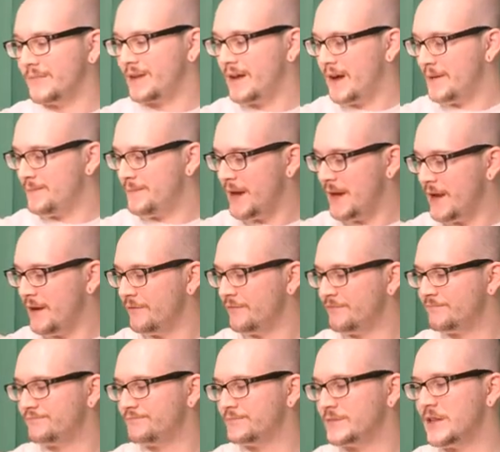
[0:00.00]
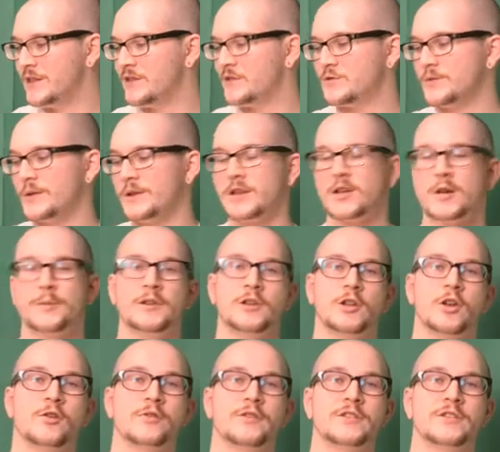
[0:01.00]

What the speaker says: I may have did this one a little bit low.